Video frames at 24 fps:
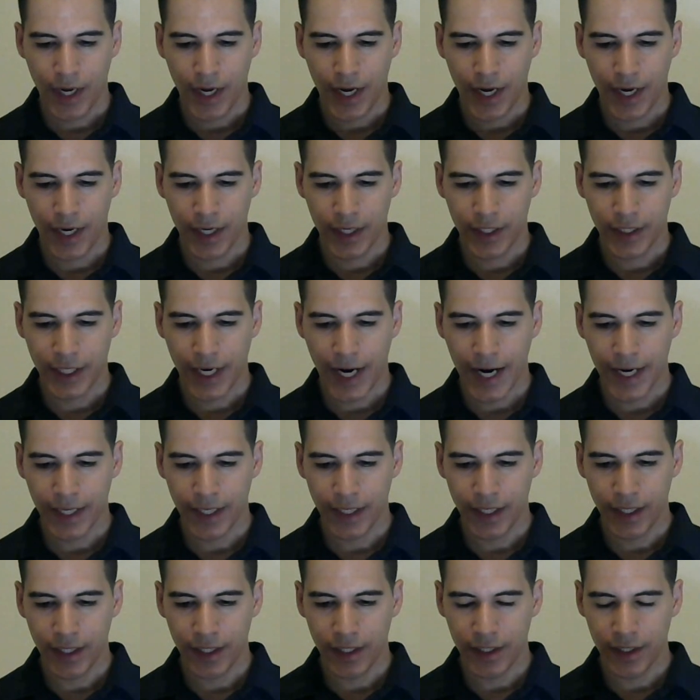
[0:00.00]
and a
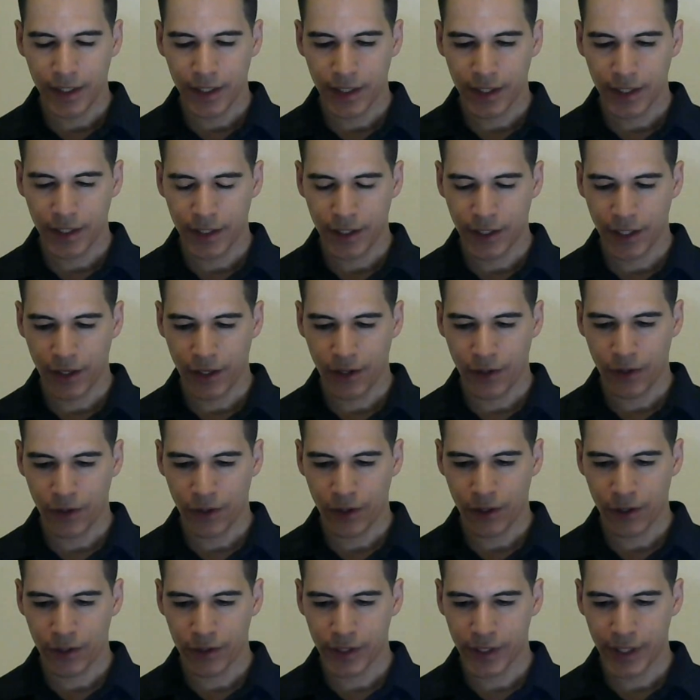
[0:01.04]
Chinese
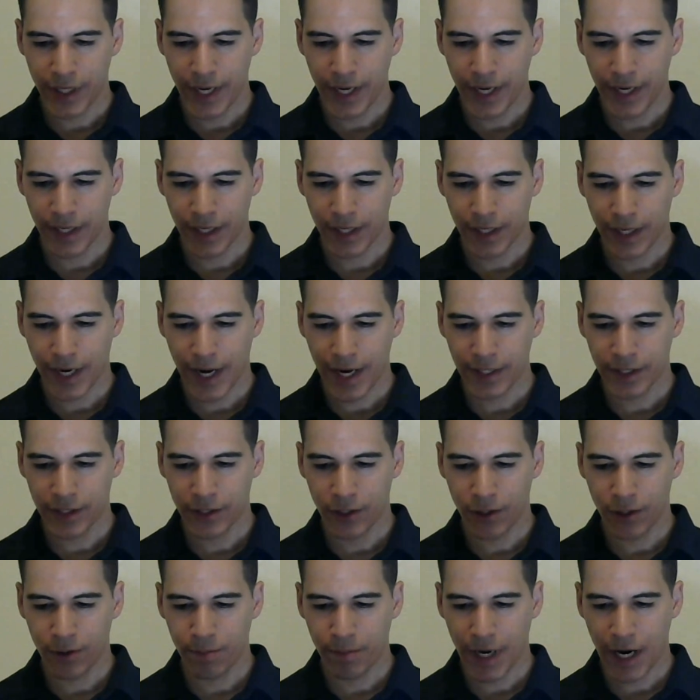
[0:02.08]
General Jose
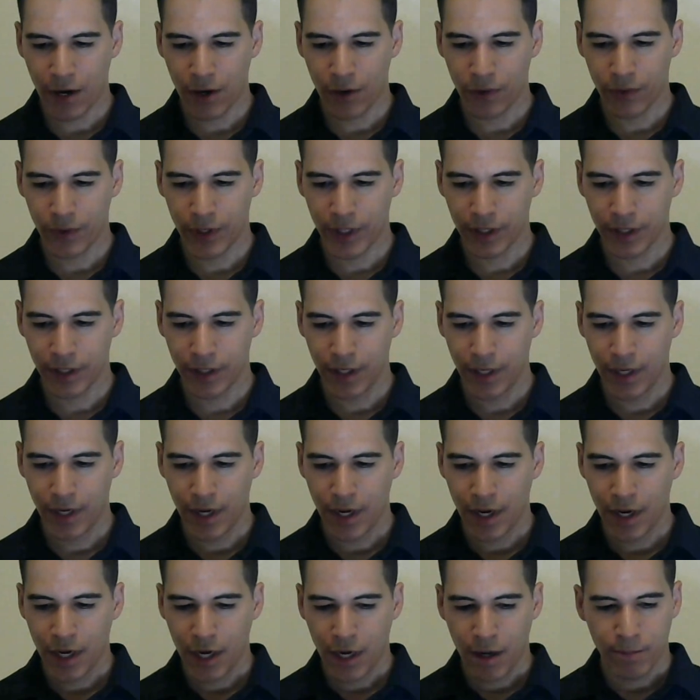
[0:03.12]
Ignacio Paua,
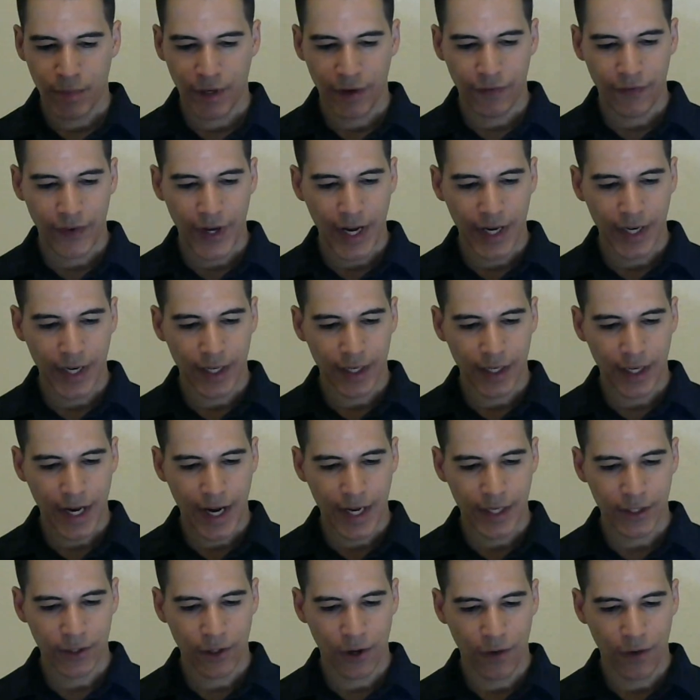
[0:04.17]
but Fagen has